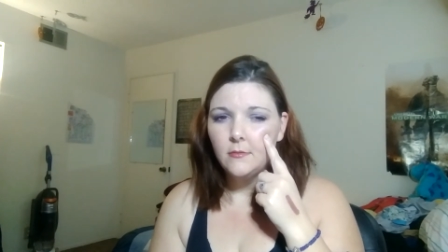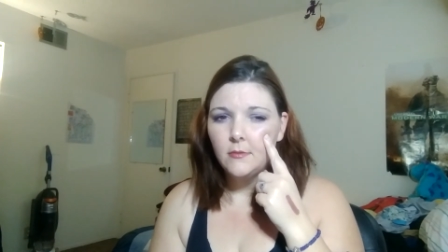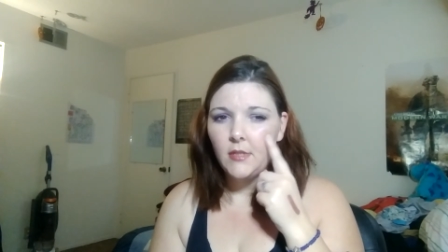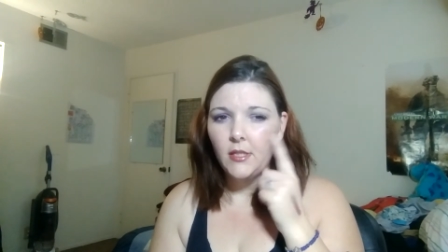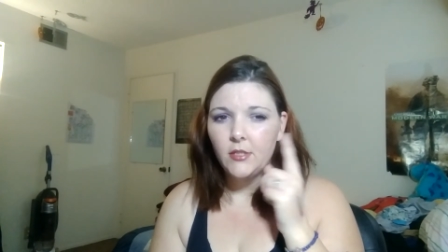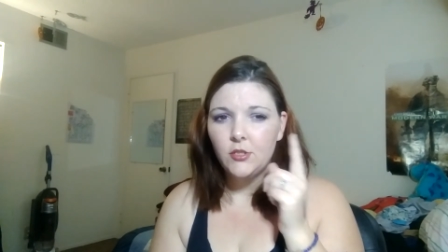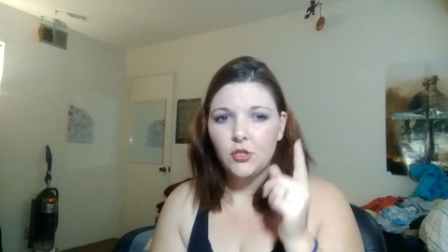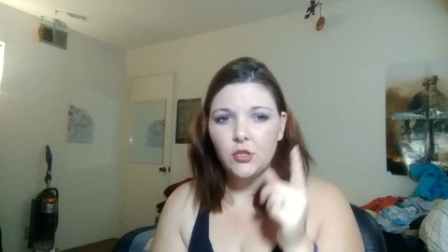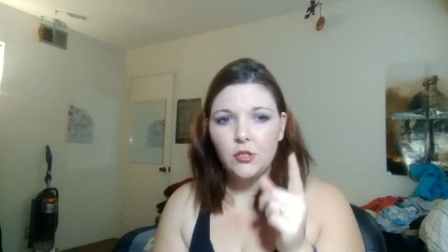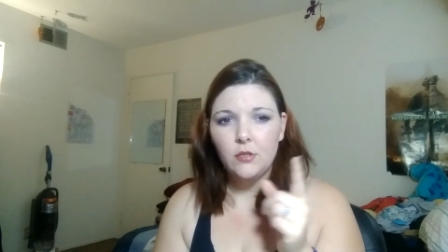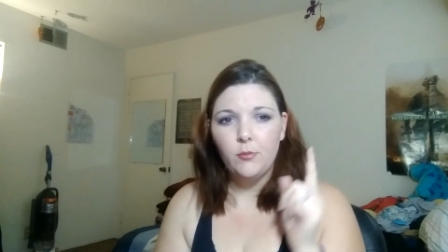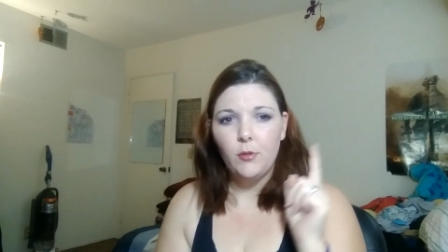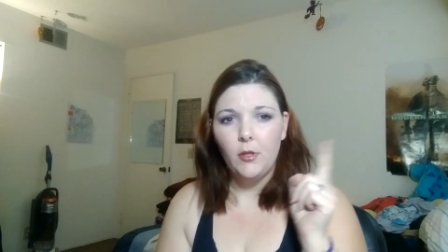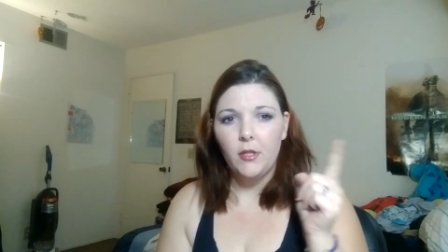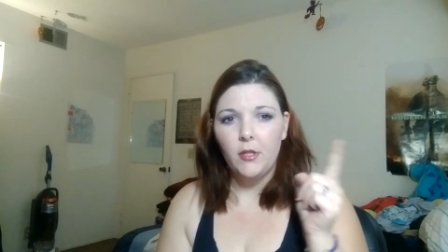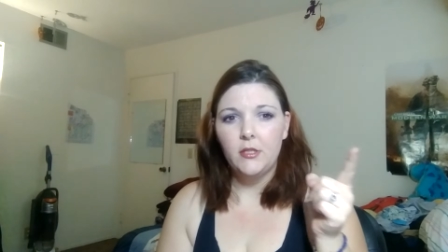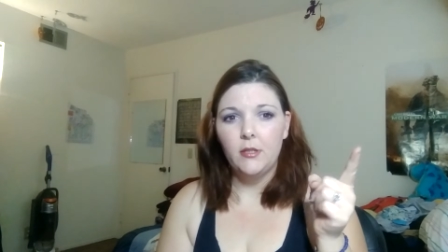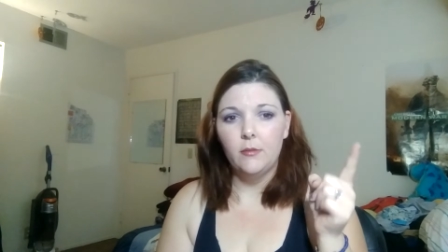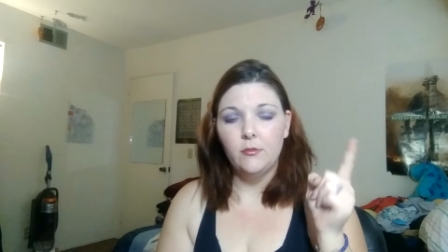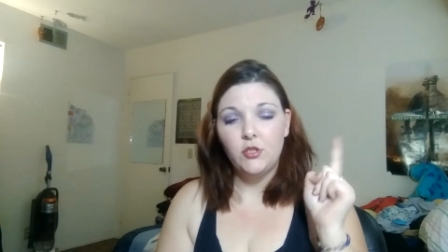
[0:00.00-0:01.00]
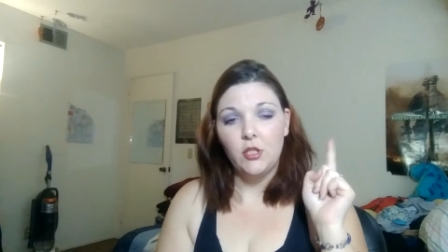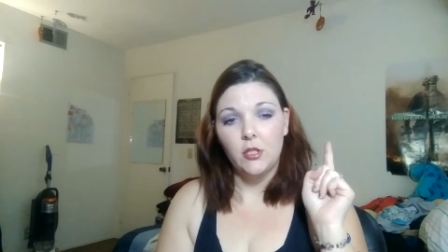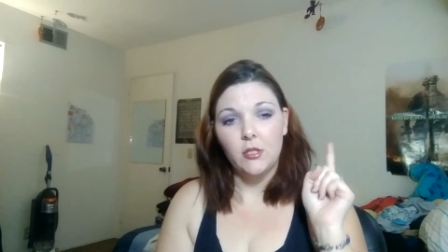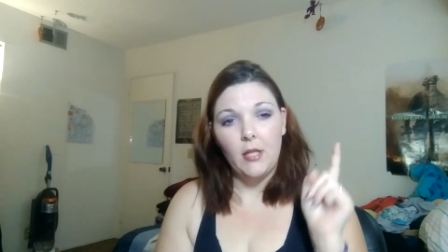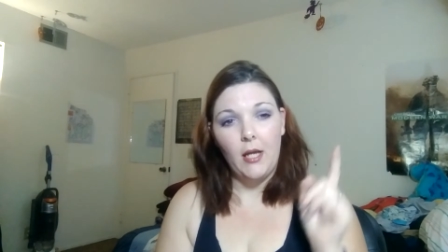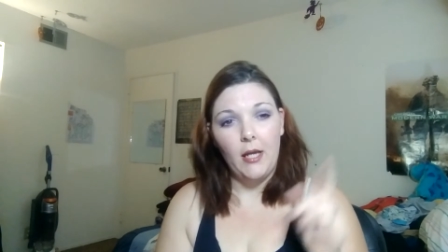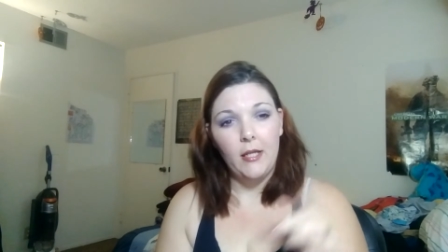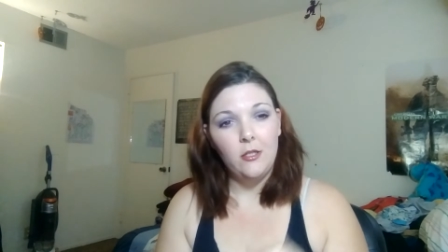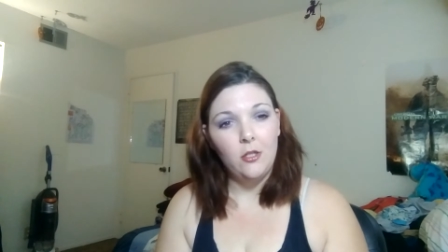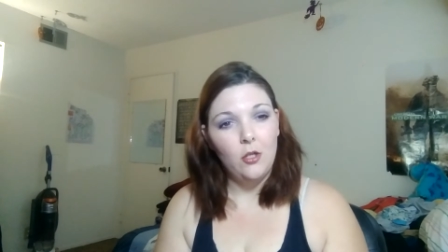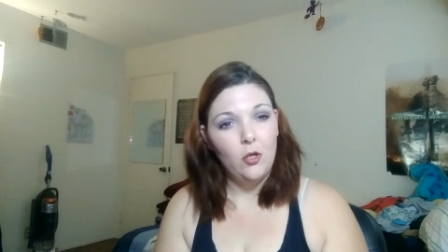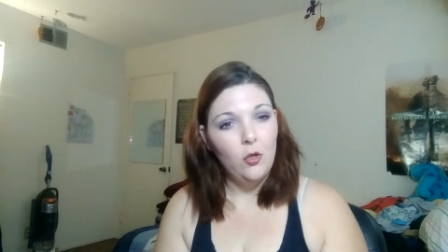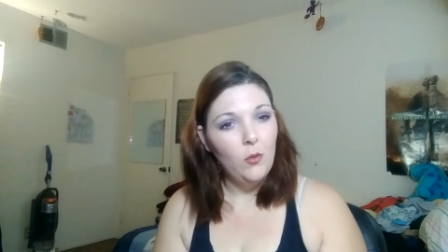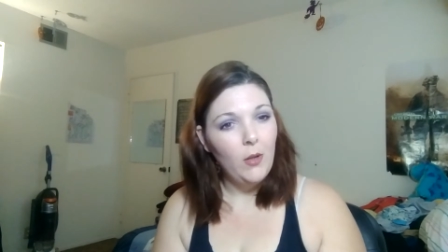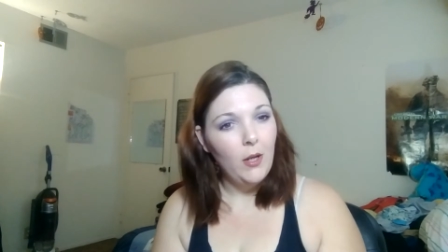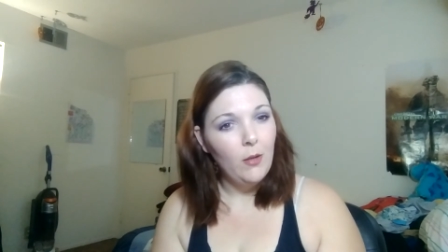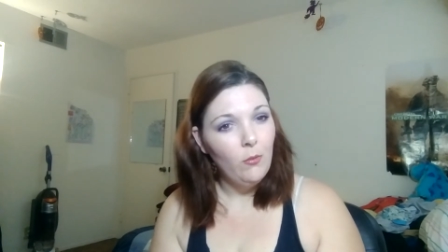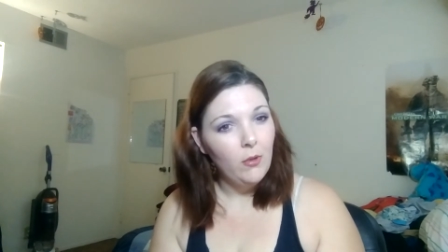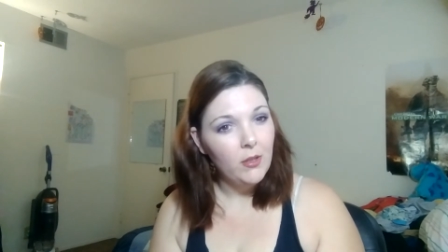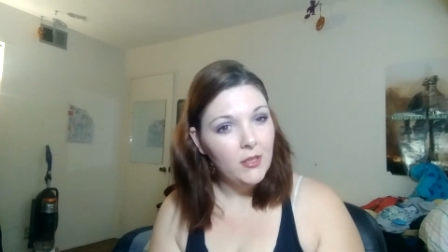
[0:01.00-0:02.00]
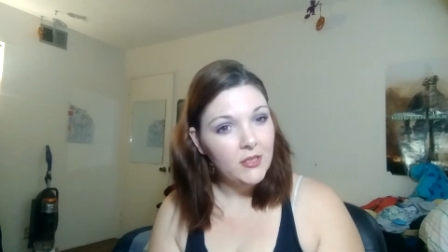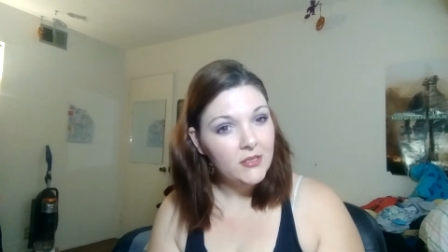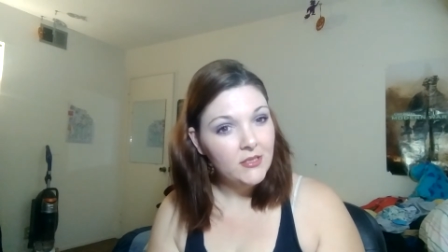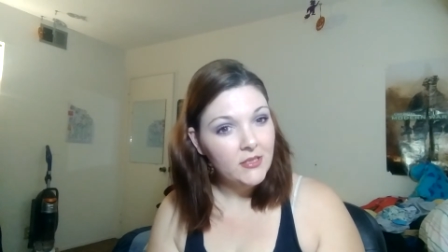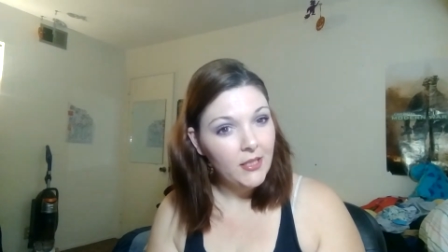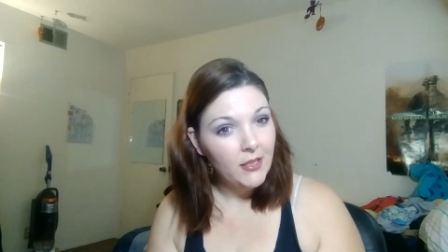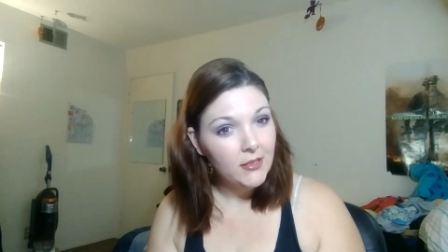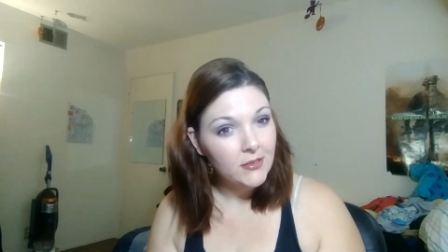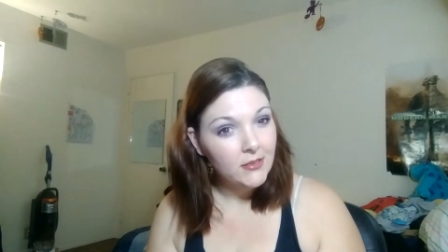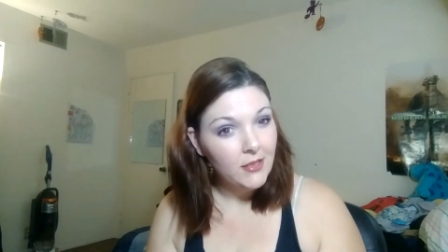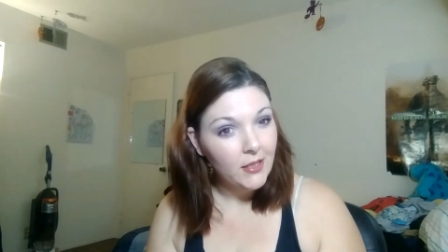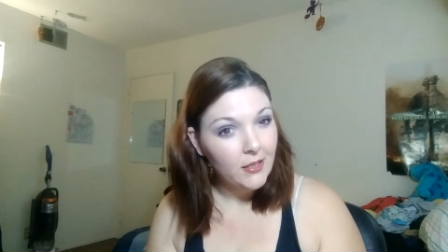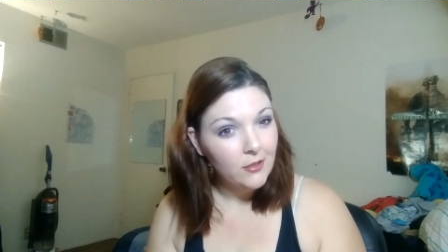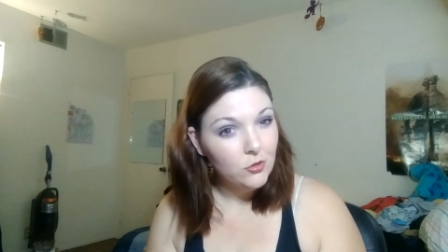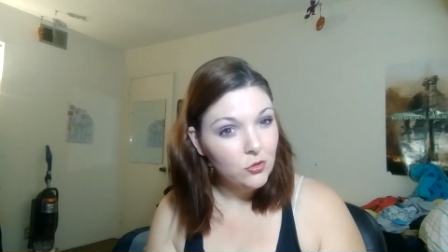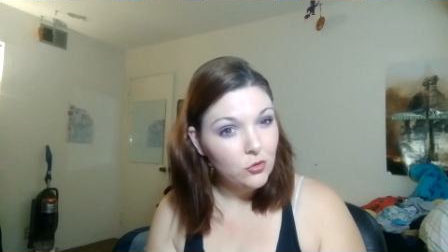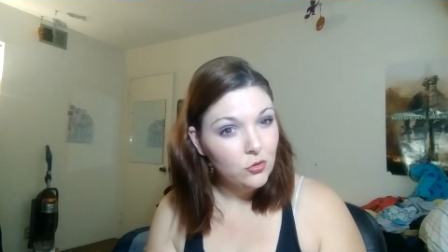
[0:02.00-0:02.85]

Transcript: I should have probably double checked. I know, I want to say it's like